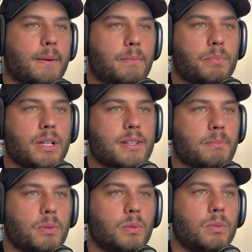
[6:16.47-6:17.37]
pretty
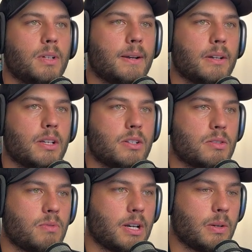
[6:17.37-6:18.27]
simple. I'm going to
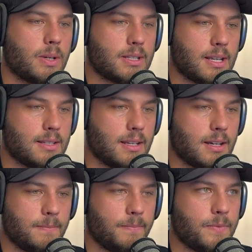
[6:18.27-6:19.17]
just run a quick test
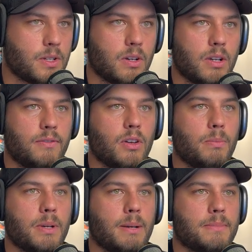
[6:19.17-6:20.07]
here. So if you
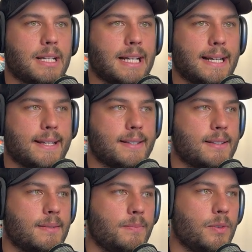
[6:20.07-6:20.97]
open up
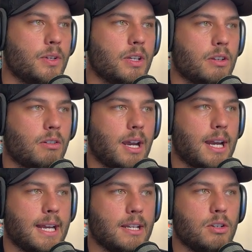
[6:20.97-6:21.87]
tasks, you can create
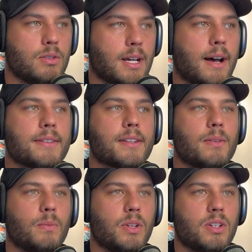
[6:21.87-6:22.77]
a new task,
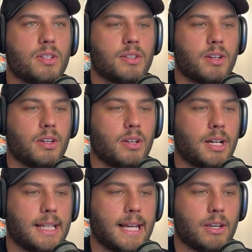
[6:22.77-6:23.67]
which is going to
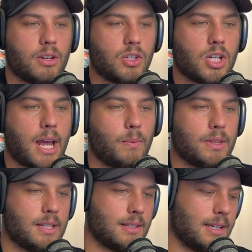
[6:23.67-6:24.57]
allow you to chat
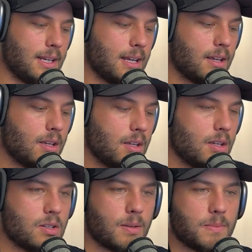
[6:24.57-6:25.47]
with this Lindy.
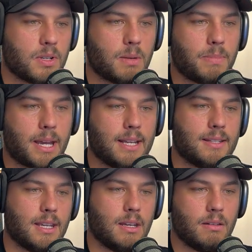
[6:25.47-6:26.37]
So I'm just going to
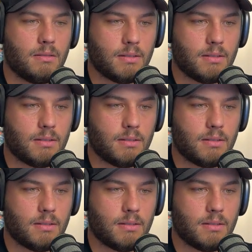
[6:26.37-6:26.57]
paste in,